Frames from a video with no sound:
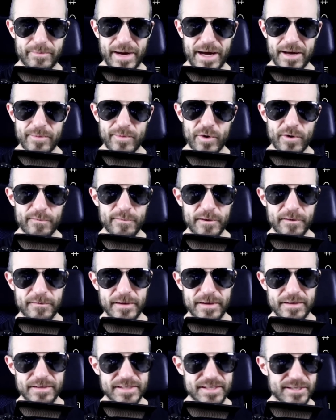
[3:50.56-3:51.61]
the biomorphic
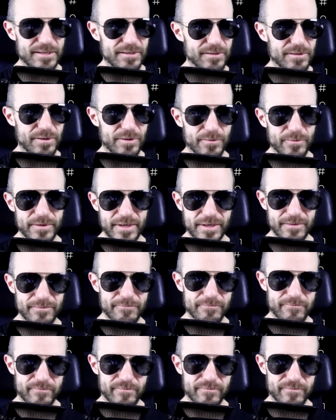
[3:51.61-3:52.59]
thing is still going.